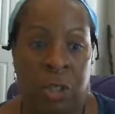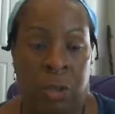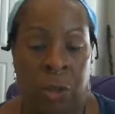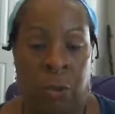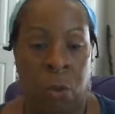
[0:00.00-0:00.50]
to
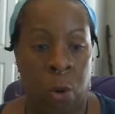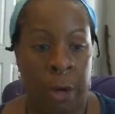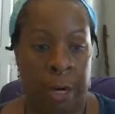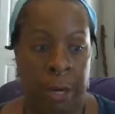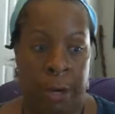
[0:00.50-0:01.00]
their
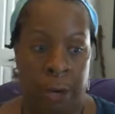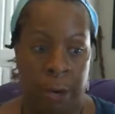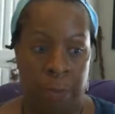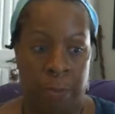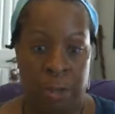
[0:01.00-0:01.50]

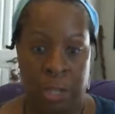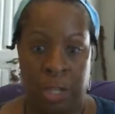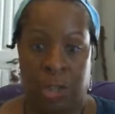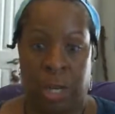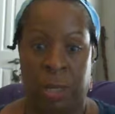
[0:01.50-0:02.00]
warrior
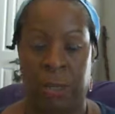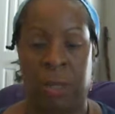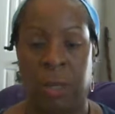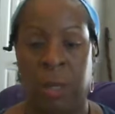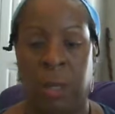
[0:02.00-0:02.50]
positions.